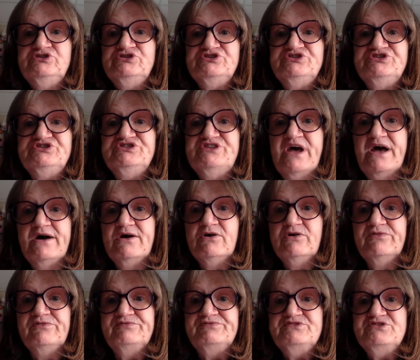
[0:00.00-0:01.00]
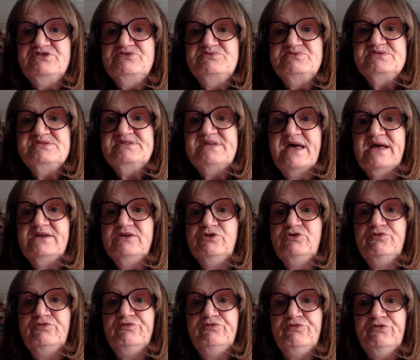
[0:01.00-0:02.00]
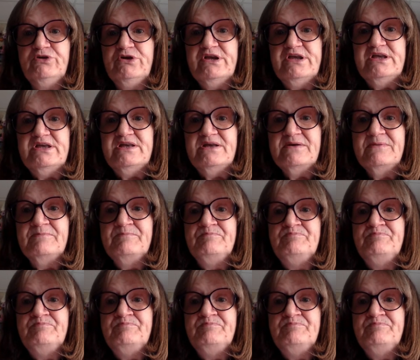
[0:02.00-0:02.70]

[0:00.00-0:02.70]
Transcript: yourself to set you free.